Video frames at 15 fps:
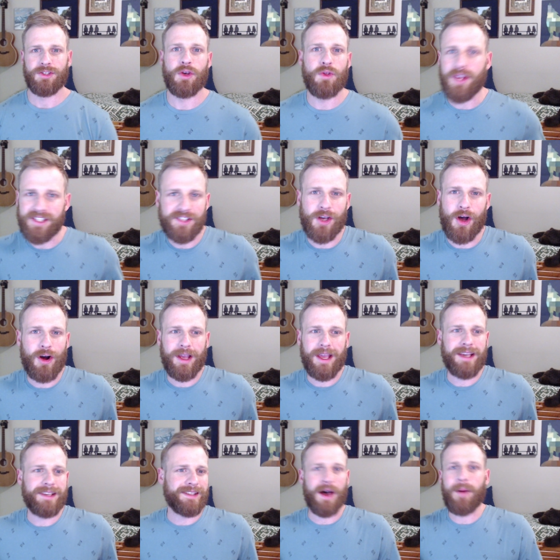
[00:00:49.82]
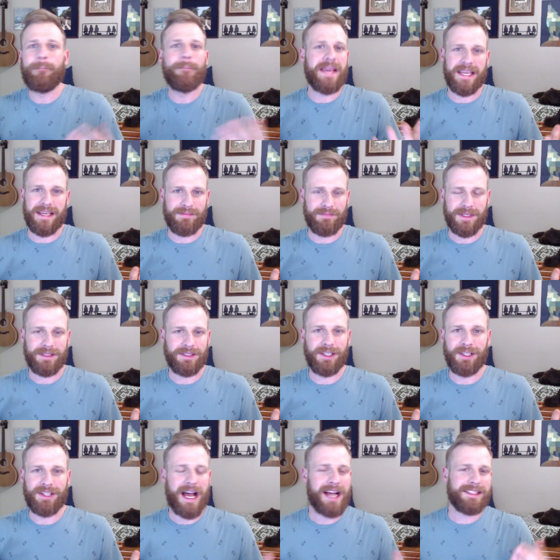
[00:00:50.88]
So this song is a meme.
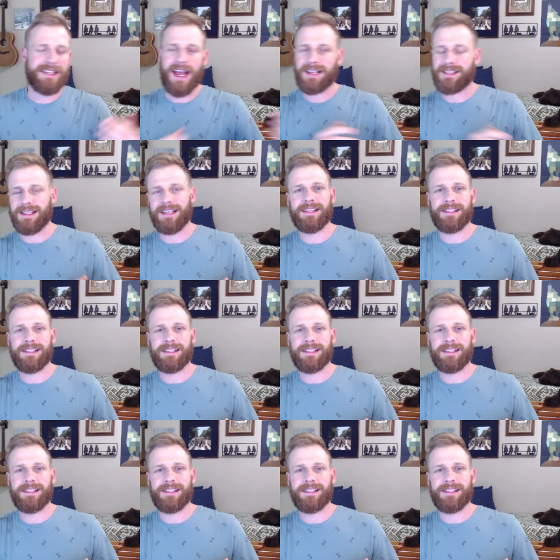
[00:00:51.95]
Lil Nas X